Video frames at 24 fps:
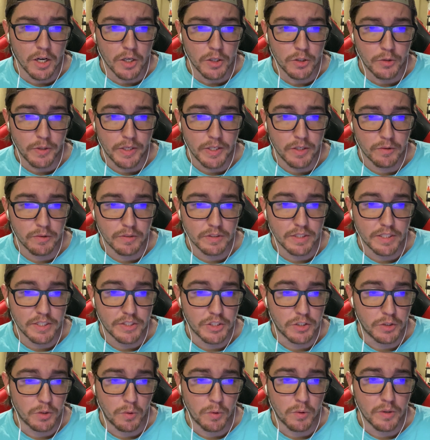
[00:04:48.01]
creed or
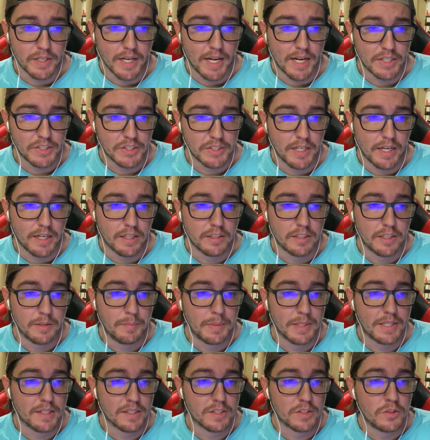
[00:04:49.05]
religion or nationality,
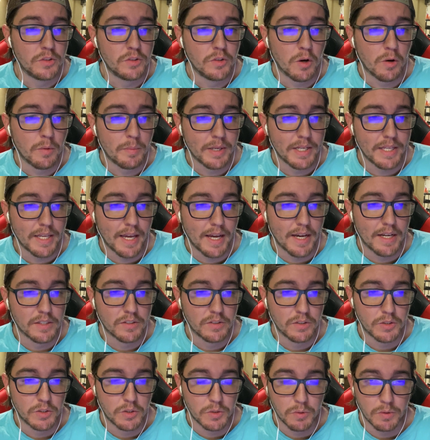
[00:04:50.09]
because nobody has
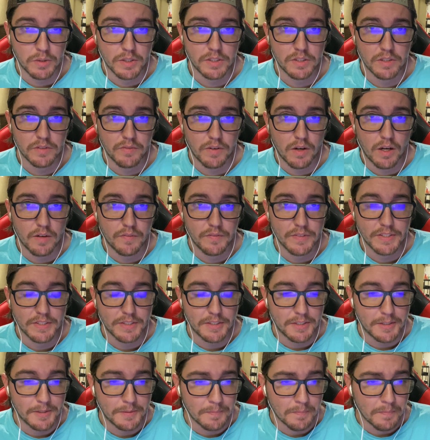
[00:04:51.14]
their choice of
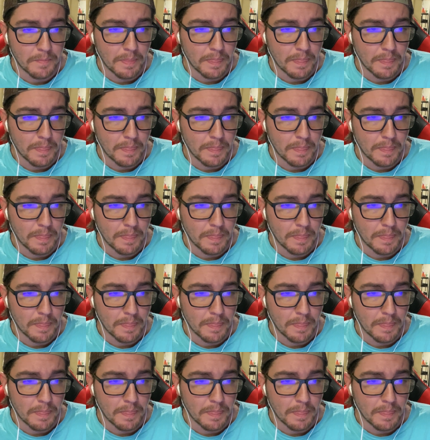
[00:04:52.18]
officer.